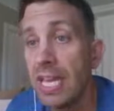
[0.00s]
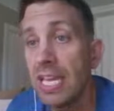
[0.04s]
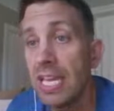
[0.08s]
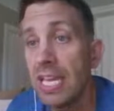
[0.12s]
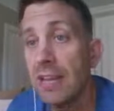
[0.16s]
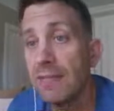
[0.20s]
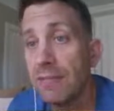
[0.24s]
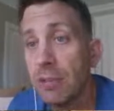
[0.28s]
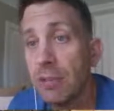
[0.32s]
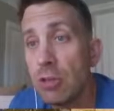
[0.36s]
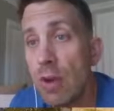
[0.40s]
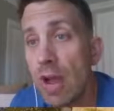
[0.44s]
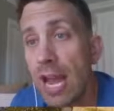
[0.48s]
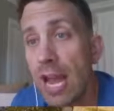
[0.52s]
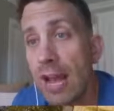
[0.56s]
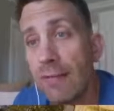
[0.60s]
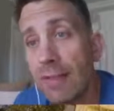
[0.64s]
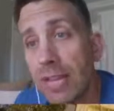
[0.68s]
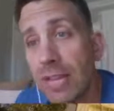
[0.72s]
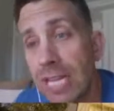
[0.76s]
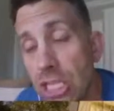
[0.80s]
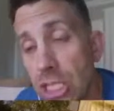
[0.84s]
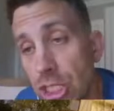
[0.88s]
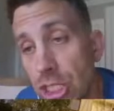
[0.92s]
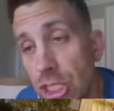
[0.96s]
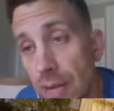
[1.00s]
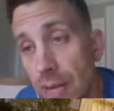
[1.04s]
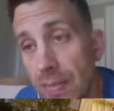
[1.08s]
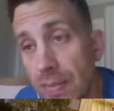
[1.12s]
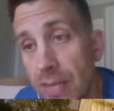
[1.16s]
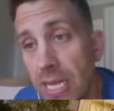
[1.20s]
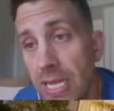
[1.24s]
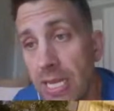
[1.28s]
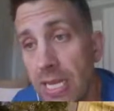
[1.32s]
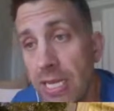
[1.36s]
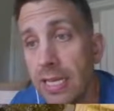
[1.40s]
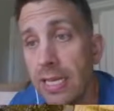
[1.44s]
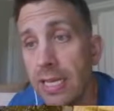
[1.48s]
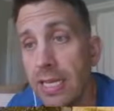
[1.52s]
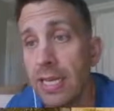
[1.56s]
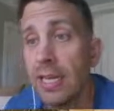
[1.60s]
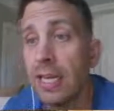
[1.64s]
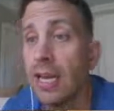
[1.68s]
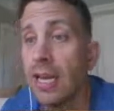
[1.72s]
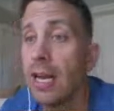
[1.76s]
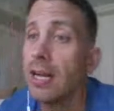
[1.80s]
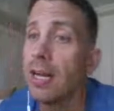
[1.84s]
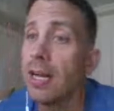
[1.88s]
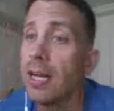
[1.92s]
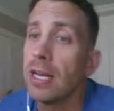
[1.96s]
If you have a chimney,
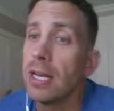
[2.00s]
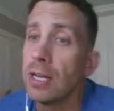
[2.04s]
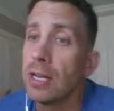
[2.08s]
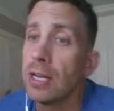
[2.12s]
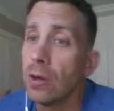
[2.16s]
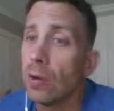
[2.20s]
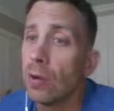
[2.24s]
an